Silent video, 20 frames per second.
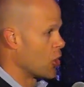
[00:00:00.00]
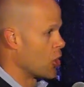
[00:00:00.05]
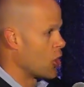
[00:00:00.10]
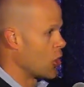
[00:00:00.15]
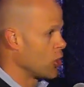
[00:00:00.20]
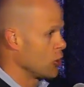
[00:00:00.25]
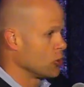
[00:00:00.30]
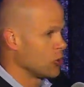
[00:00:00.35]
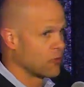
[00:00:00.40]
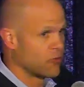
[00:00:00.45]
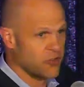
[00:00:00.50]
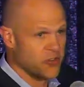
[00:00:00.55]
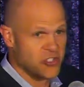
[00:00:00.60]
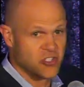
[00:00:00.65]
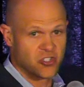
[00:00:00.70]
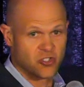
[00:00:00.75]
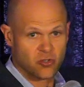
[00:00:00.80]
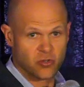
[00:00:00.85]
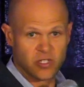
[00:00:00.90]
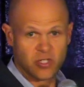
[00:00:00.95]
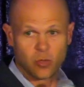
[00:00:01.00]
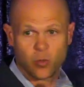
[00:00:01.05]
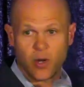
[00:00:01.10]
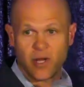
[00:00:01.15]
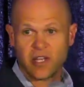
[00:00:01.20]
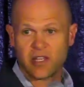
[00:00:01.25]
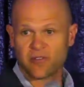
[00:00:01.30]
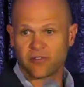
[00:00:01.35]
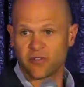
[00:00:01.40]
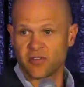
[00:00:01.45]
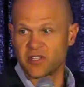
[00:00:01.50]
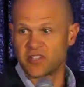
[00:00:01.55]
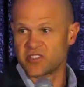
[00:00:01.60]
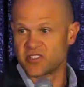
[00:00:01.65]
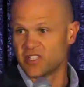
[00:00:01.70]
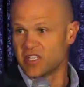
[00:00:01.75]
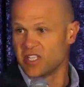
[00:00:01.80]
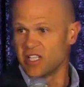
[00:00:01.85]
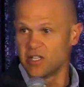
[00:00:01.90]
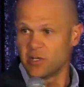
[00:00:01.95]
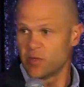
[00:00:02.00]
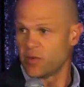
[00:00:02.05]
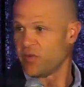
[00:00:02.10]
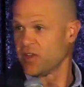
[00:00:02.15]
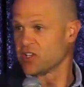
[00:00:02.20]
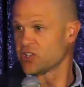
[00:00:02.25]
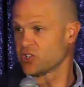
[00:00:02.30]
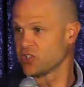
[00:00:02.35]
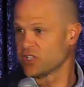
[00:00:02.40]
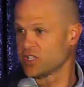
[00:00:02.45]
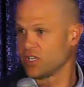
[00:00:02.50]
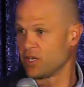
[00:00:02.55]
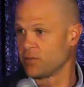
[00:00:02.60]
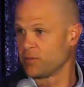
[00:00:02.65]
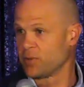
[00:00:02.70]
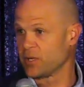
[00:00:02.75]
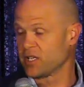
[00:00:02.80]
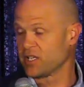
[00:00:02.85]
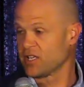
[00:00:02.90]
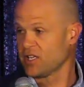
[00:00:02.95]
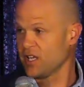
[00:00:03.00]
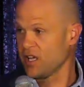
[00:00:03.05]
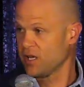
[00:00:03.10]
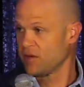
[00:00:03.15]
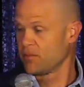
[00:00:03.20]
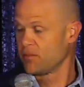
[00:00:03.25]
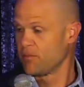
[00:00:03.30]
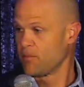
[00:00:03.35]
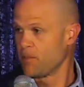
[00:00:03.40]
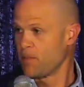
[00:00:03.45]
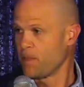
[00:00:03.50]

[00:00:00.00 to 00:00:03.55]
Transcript: all over the street waiting for the city to eventually come pick it up.